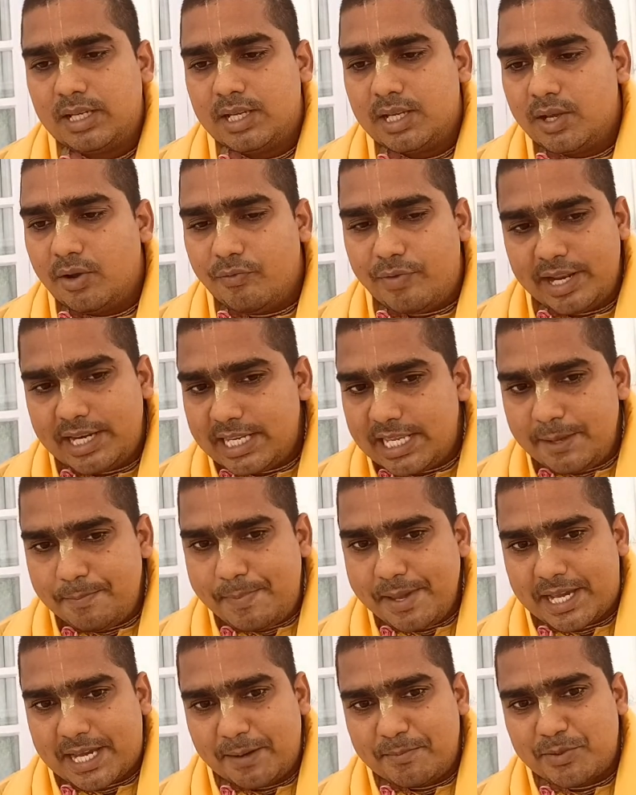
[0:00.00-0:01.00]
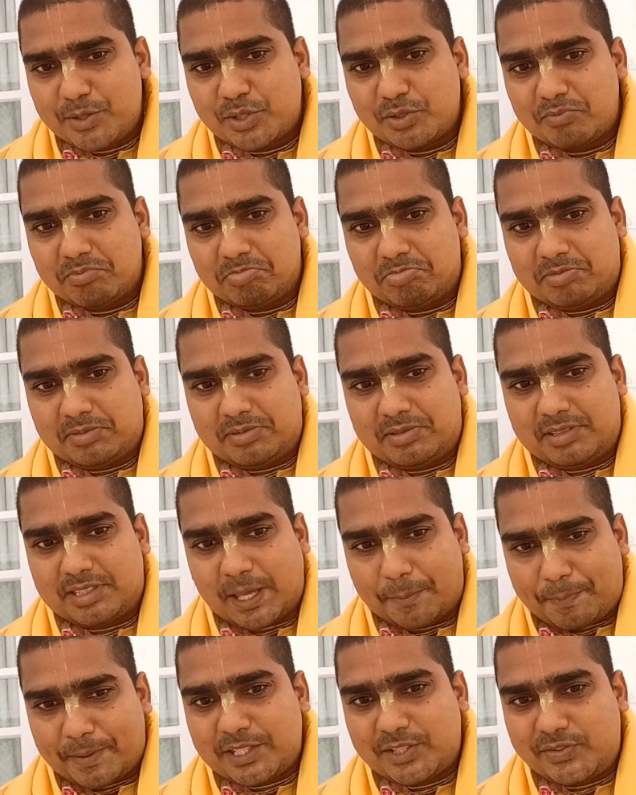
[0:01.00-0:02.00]
When he becomes
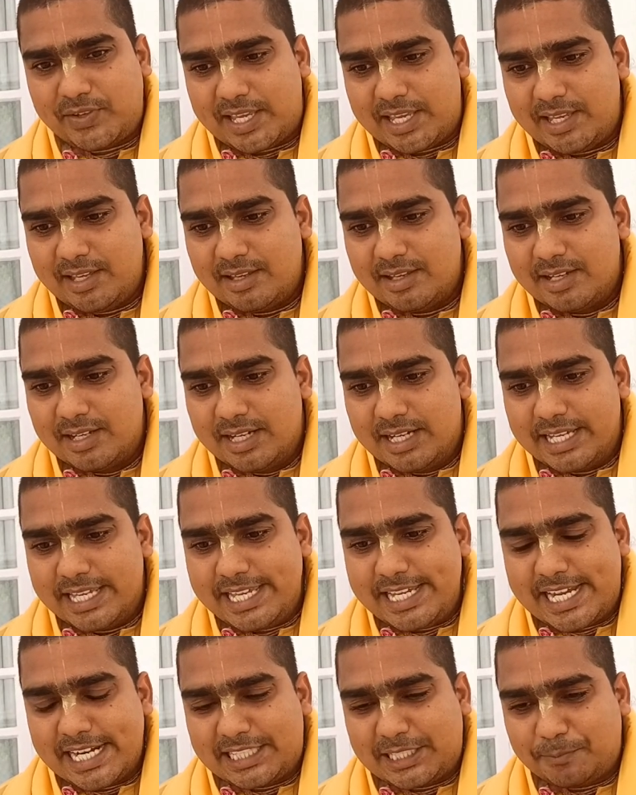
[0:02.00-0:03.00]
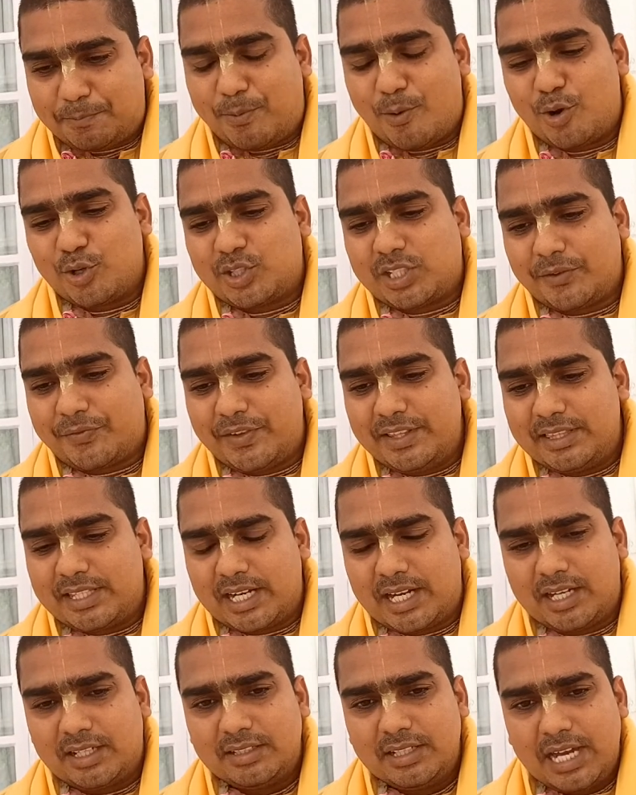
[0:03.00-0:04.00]
tapasvi, he gets the post of
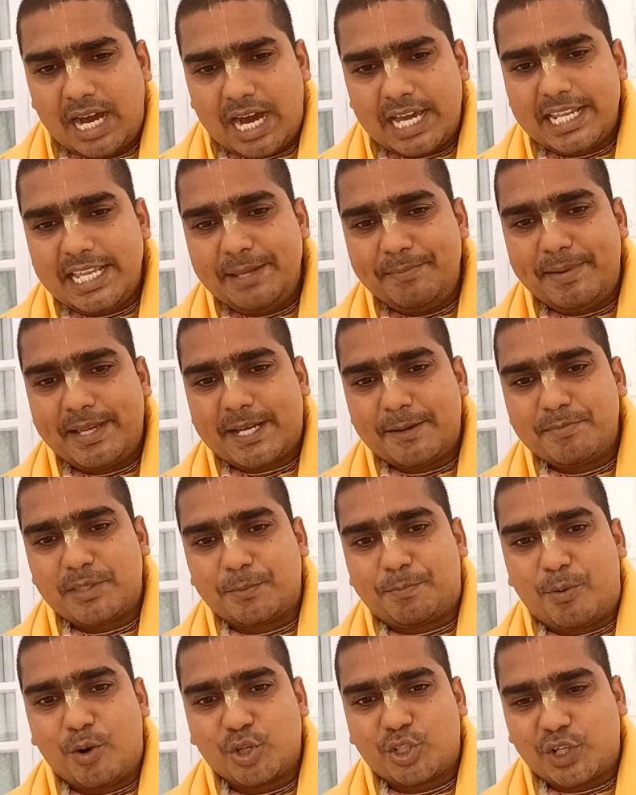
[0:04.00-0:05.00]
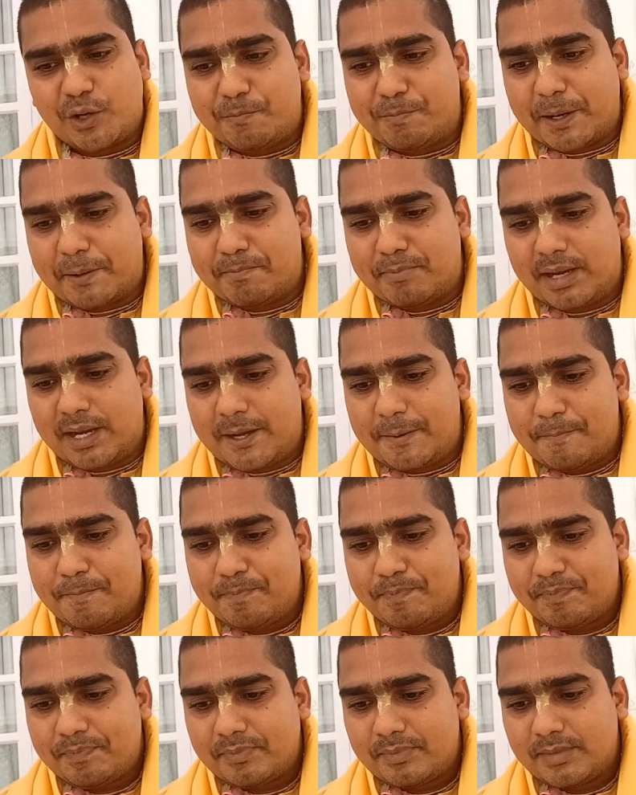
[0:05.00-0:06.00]
Indra, or he becomes the post of Brahma.
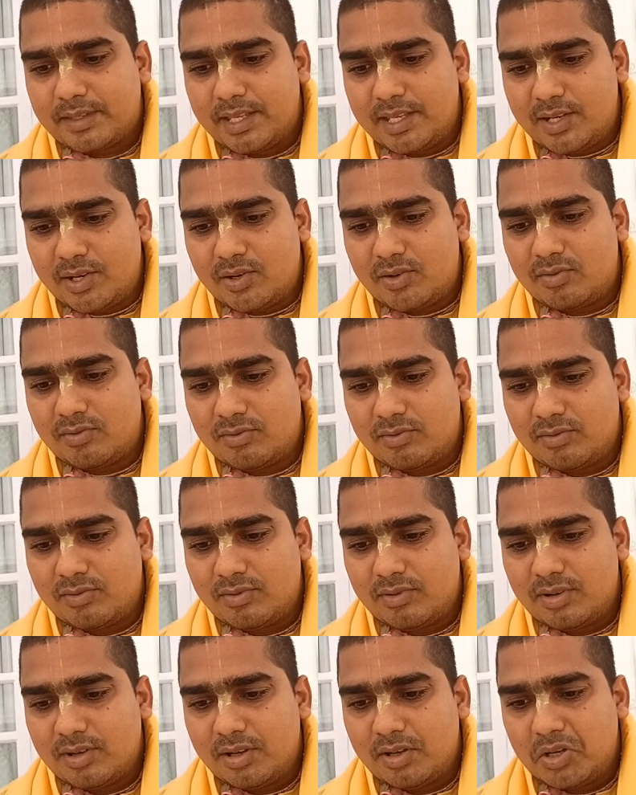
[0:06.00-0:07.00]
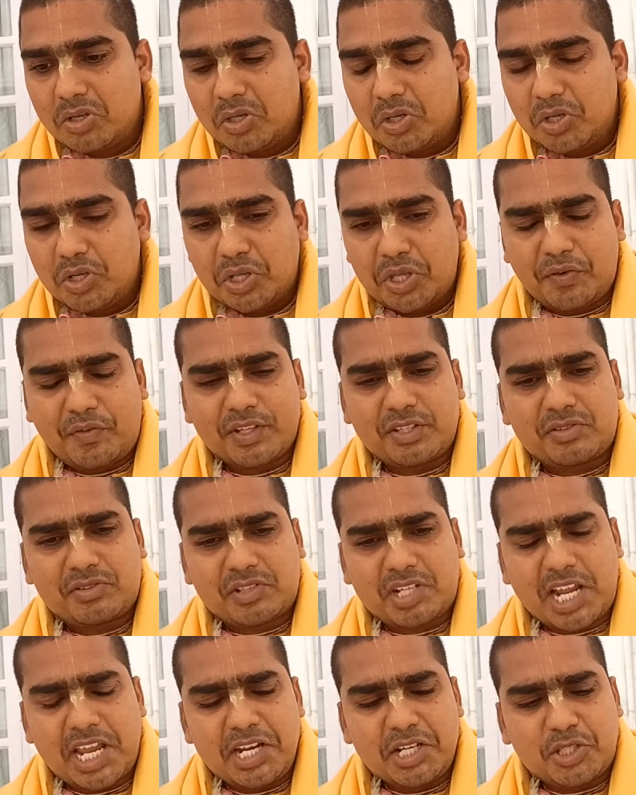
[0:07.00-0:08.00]
He was
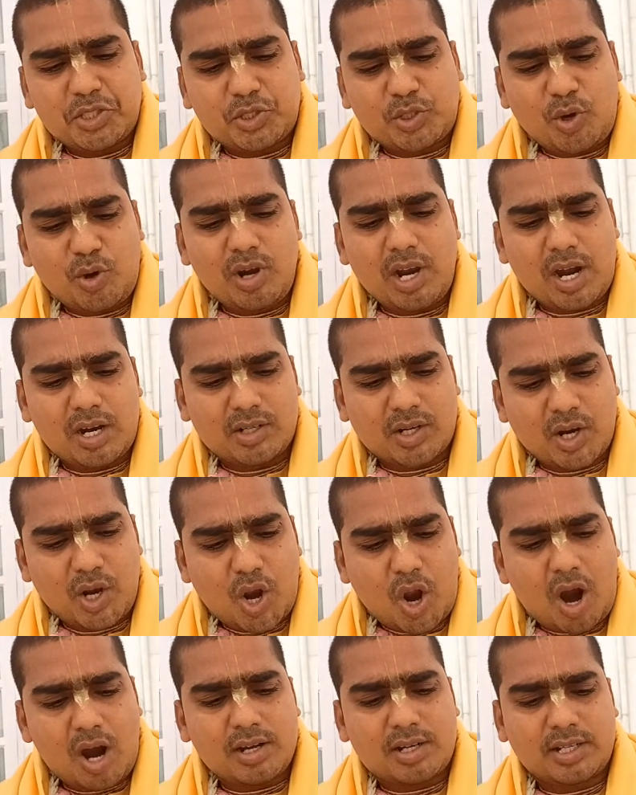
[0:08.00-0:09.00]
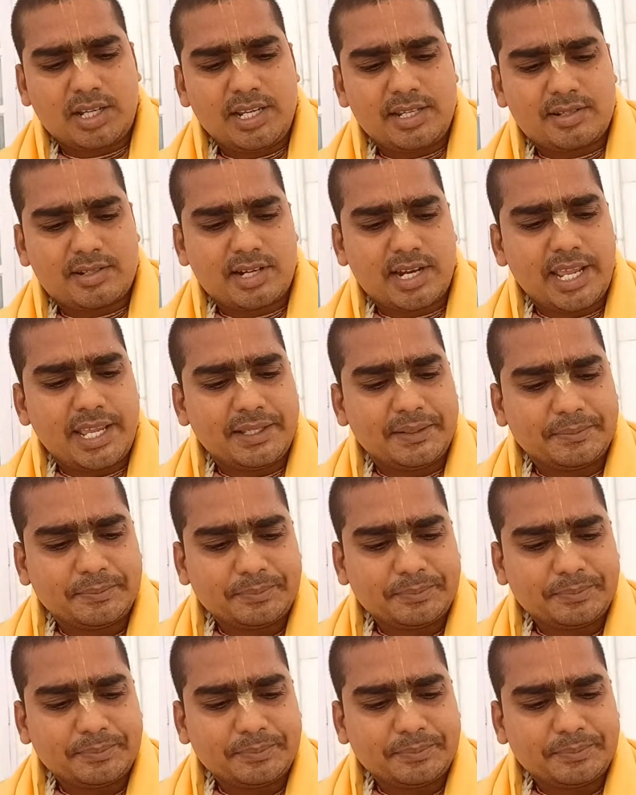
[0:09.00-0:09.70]
trying a lot he's trying.